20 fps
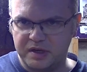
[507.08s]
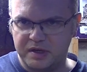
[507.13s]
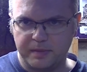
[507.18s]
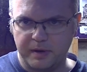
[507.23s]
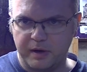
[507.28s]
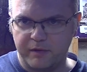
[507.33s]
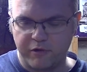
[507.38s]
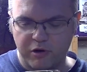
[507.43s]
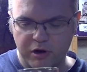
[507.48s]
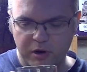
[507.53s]

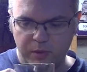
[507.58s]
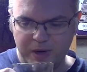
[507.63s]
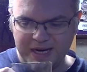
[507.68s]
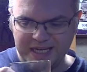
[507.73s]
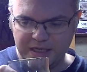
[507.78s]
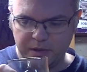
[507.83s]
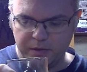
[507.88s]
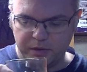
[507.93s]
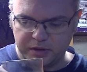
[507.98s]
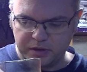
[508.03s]
smell very
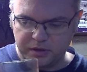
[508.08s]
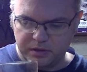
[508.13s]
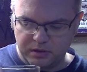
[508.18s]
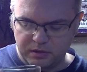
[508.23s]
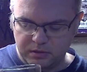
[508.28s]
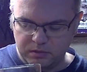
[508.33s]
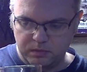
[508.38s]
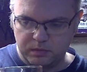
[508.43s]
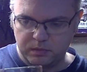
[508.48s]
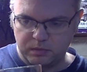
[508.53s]
wheaty, which is
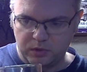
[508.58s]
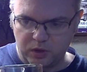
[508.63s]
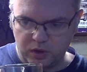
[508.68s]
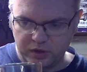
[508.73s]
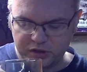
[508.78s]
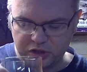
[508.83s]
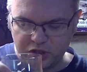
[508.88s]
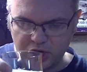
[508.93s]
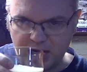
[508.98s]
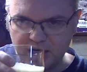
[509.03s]
a nice
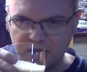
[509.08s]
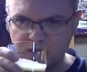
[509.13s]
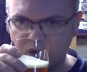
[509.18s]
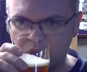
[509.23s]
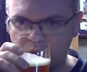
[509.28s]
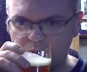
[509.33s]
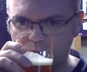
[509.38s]
change.